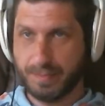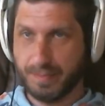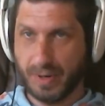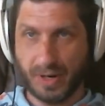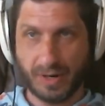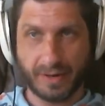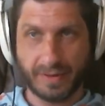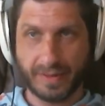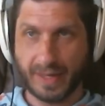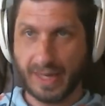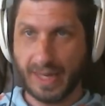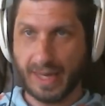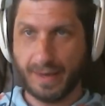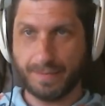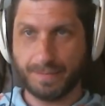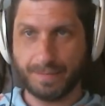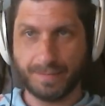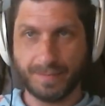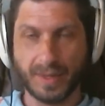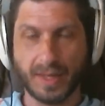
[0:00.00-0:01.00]
Part of the
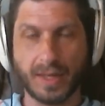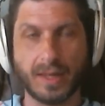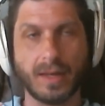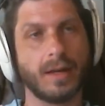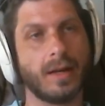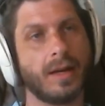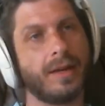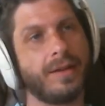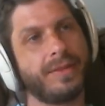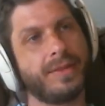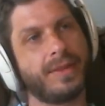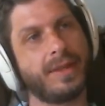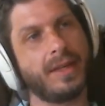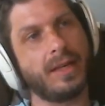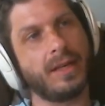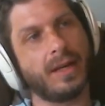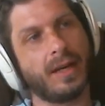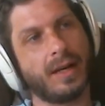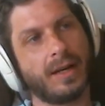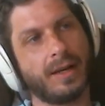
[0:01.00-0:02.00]
game. Yeah. And
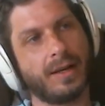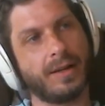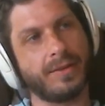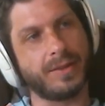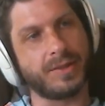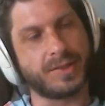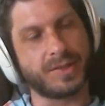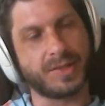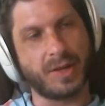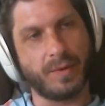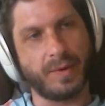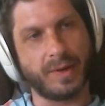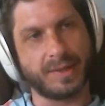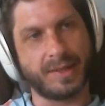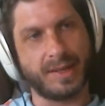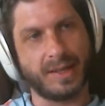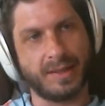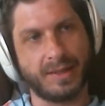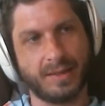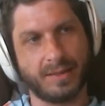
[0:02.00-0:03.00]
the Stoics
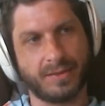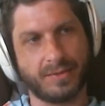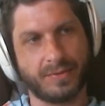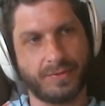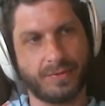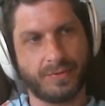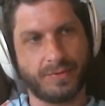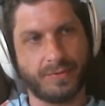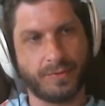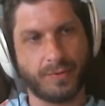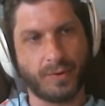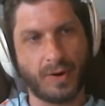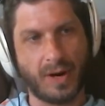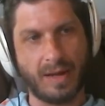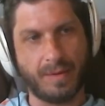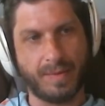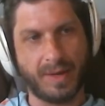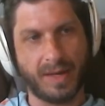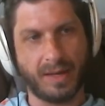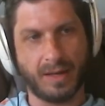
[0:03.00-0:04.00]
had this
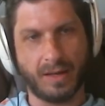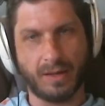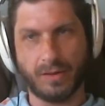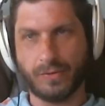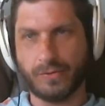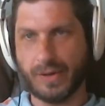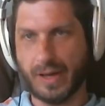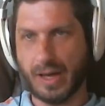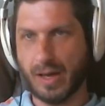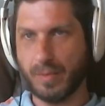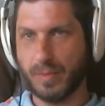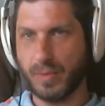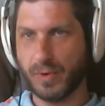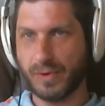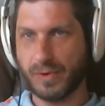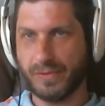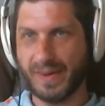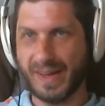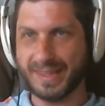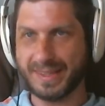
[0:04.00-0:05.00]
framing of
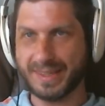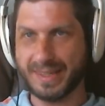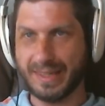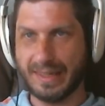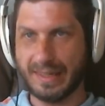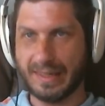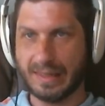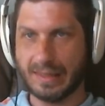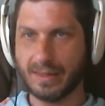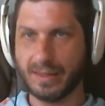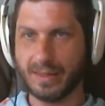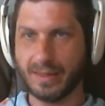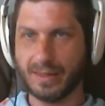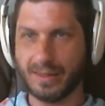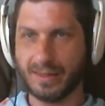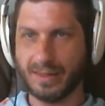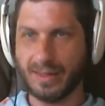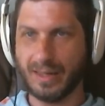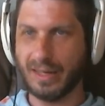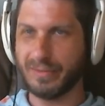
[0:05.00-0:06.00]
amor fati,
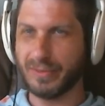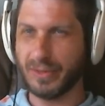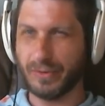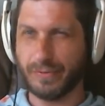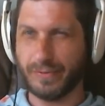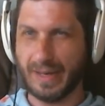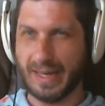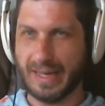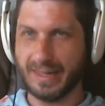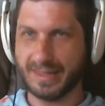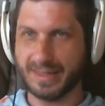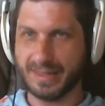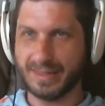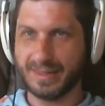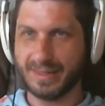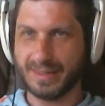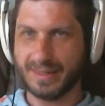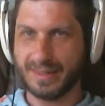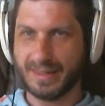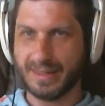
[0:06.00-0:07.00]
love your fate.
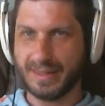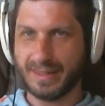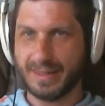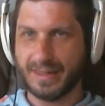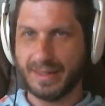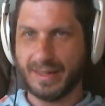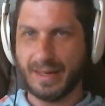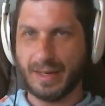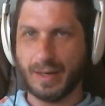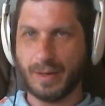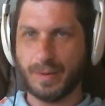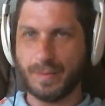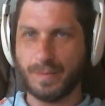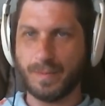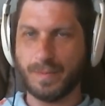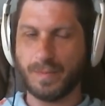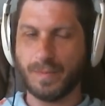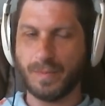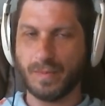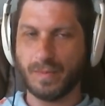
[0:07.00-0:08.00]

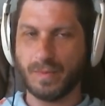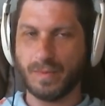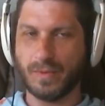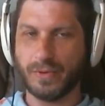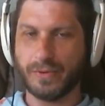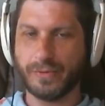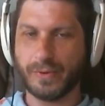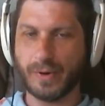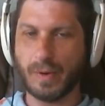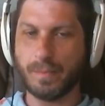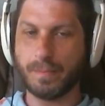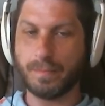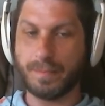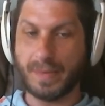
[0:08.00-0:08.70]
From